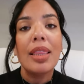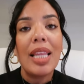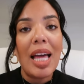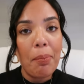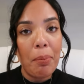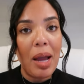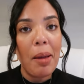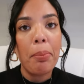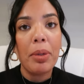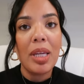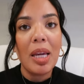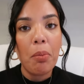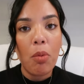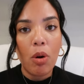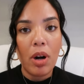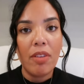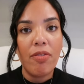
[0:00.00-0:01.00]
that might be a
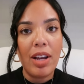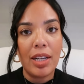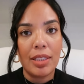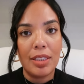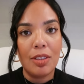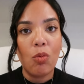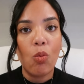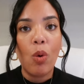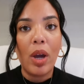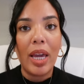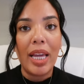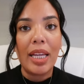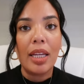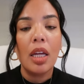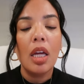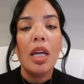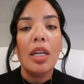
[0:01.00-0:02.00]
more effective
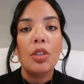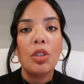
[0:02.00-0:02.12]
way